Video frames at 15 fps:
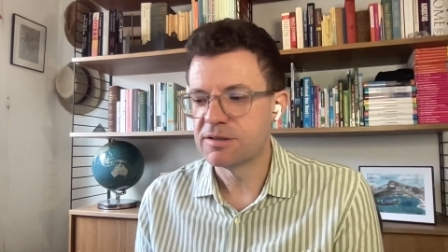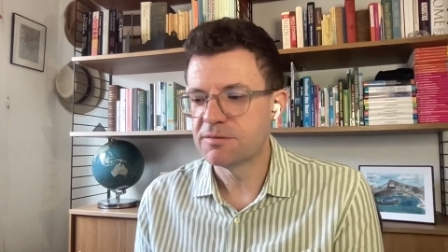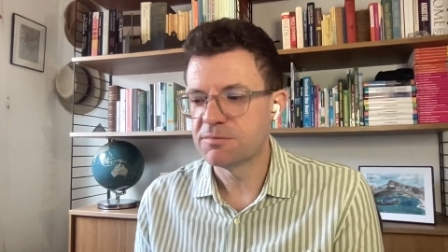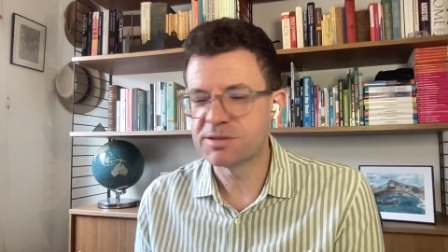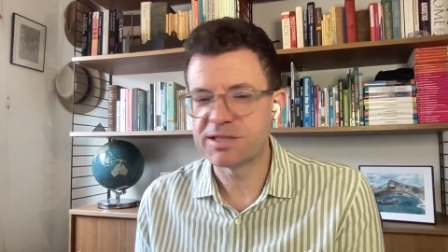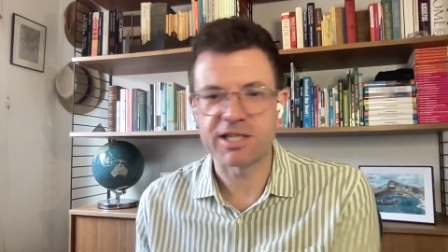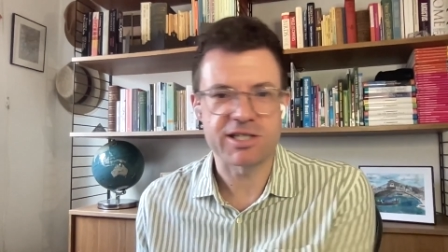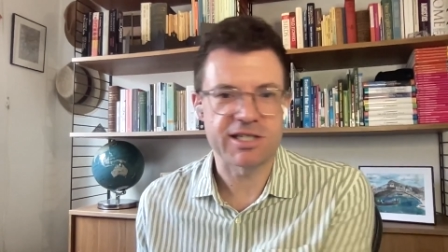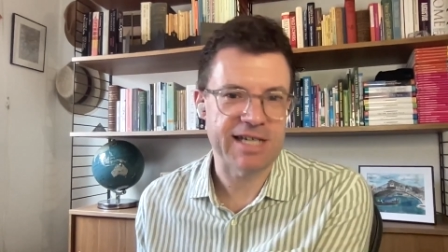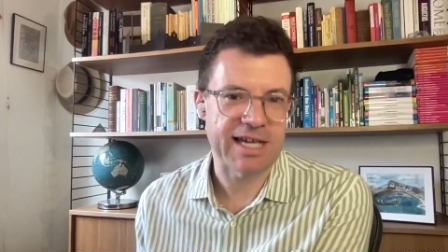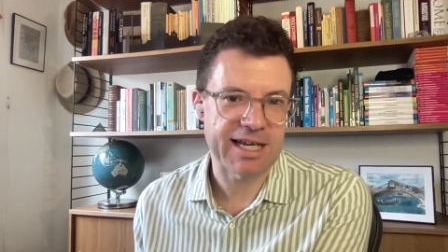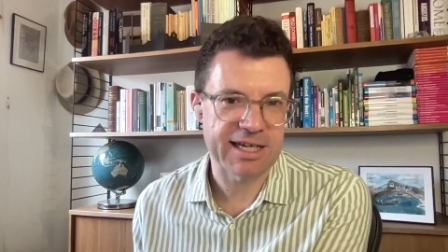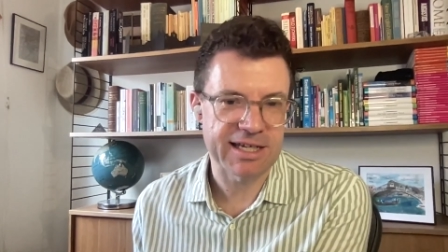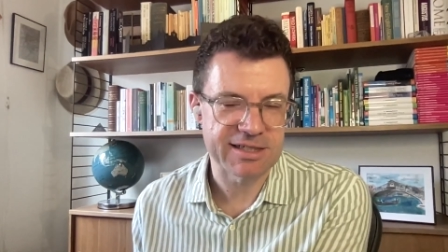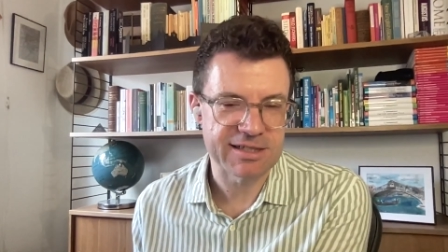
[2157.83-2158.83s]
potentially
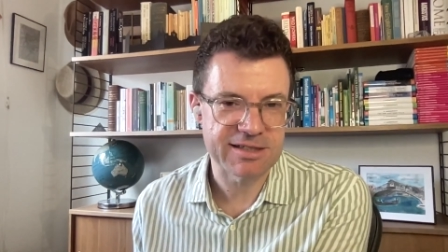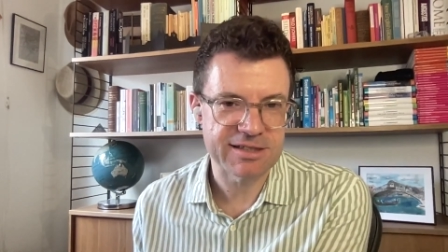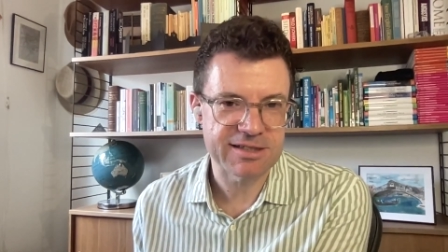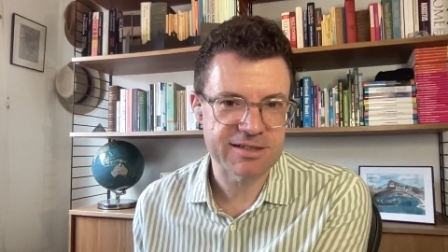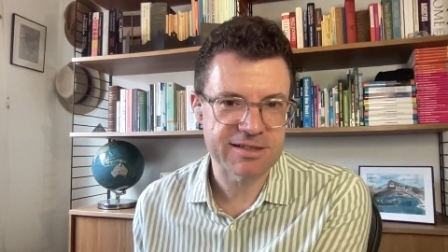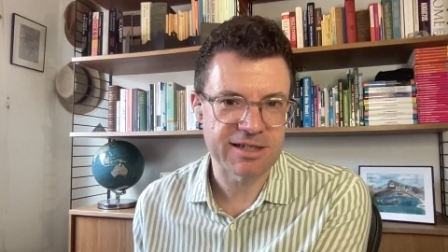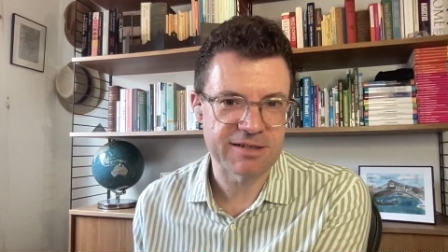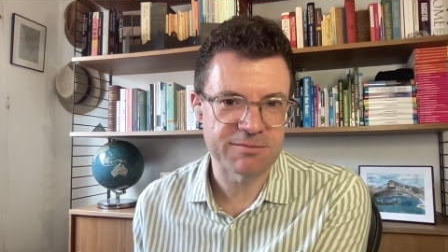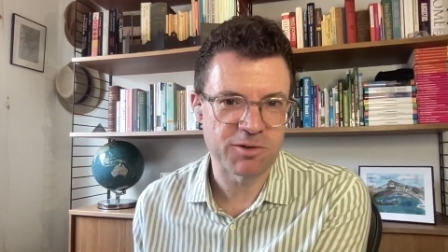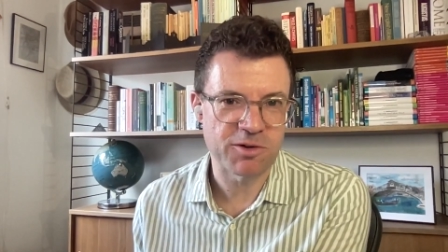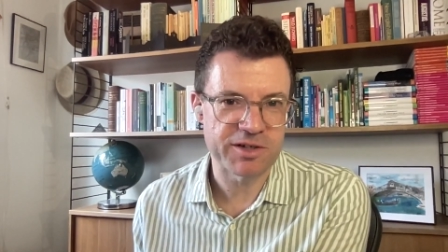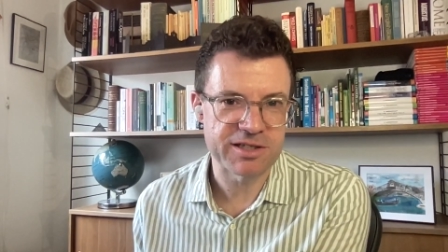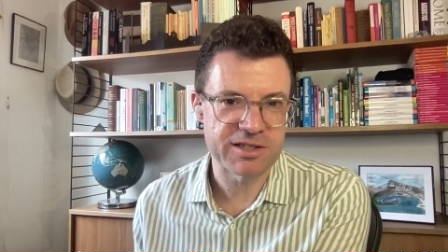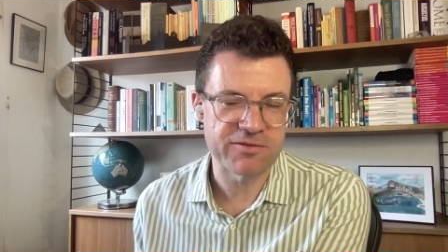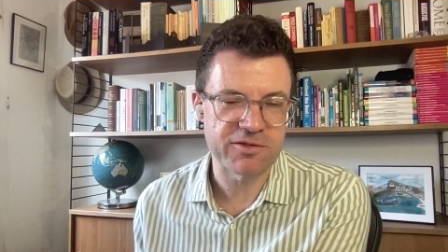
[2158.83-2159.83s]
decades and more
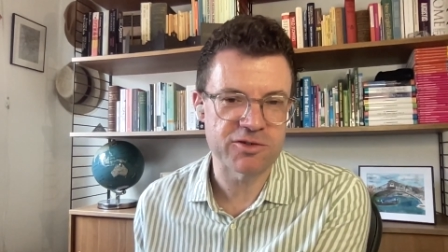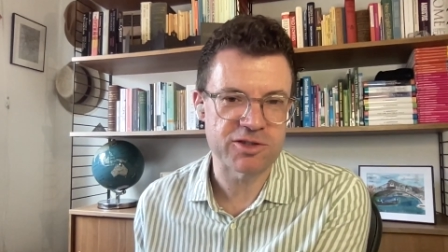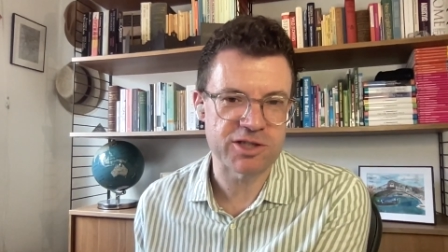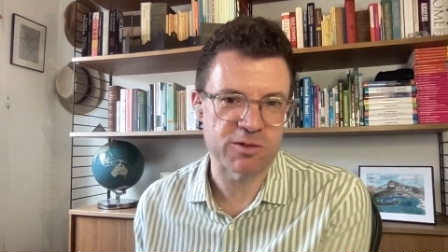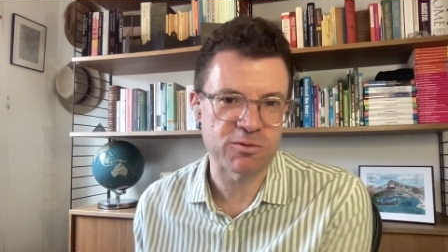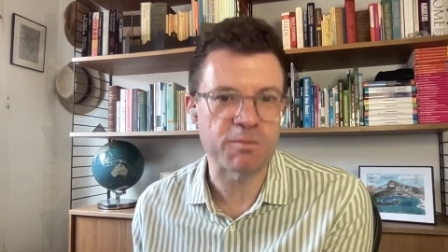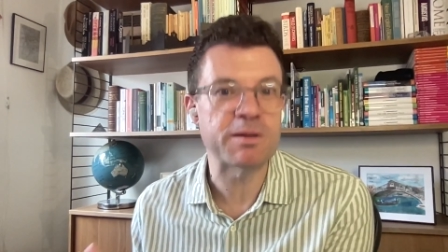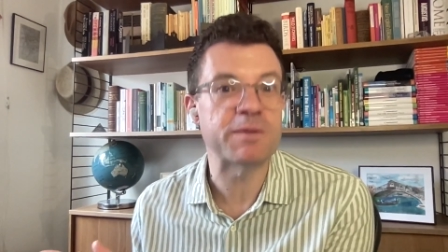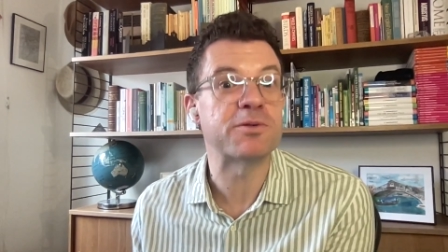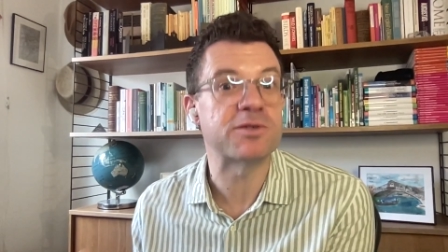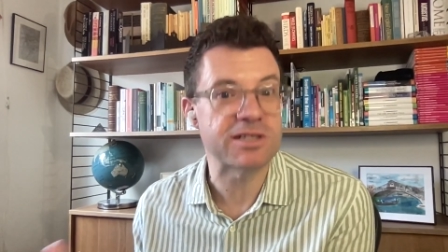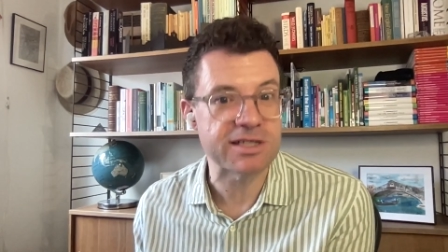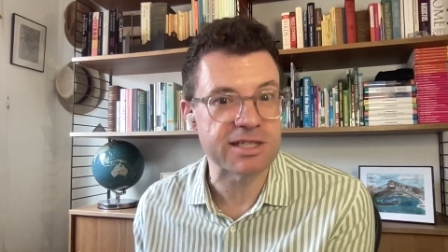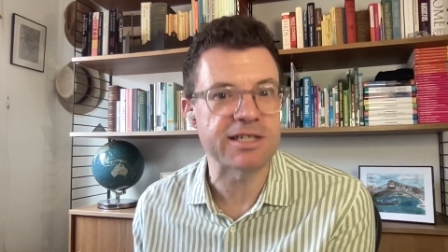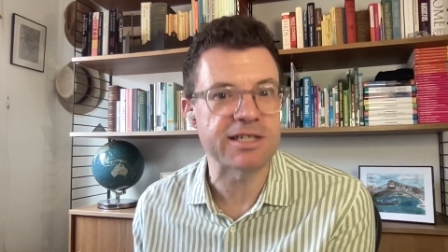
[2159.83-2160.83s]
into the future. You want people to still